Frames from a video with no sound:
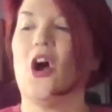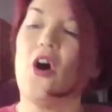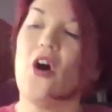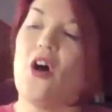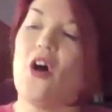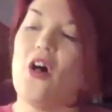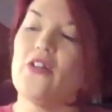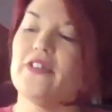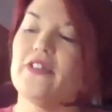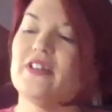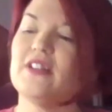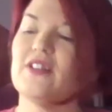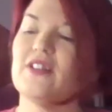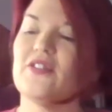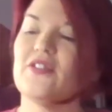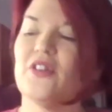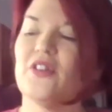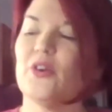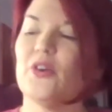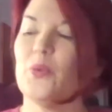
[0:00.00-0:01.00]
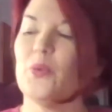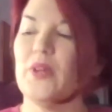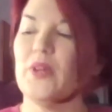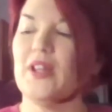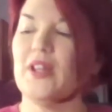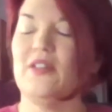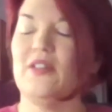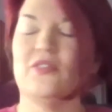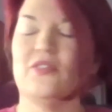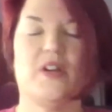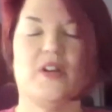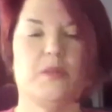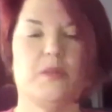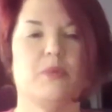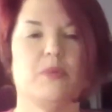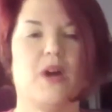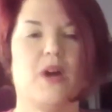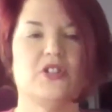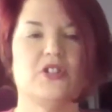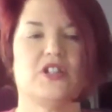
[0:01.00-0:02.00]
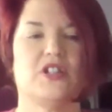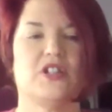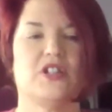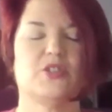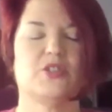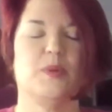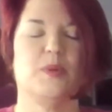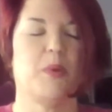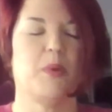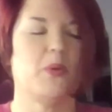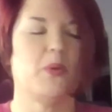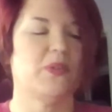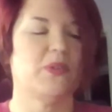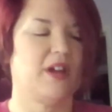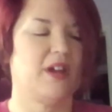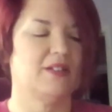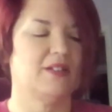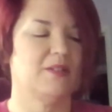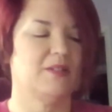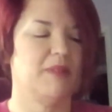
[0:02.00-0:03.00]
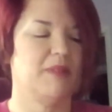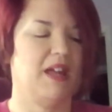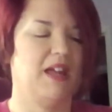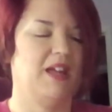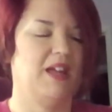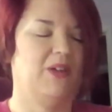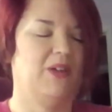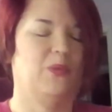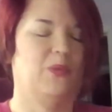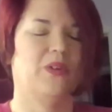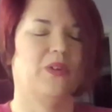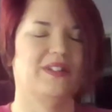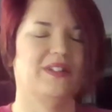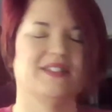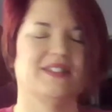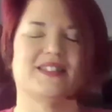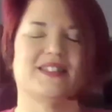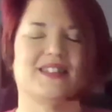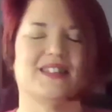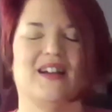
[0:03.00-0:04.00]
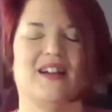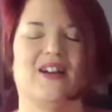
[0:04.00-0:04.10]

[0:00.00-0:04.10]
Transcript: all the different really fun projects we both got to make was